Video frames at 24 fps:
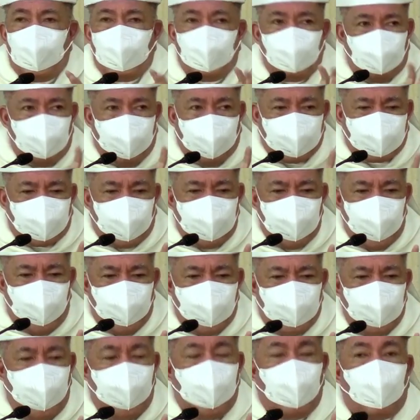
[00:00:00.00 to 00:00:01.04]

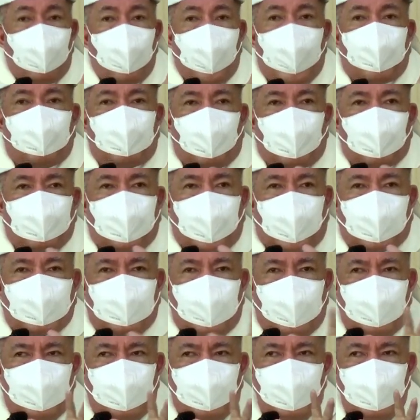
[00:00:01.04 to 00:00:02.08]
Bantayan niya, we are
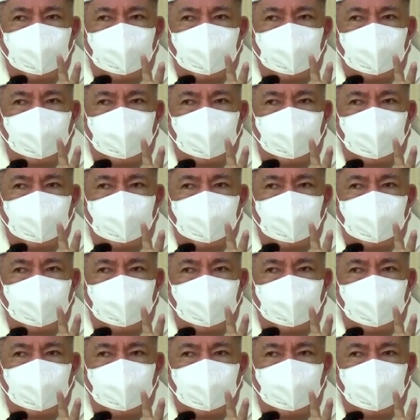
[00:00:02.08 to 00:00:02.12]
protected.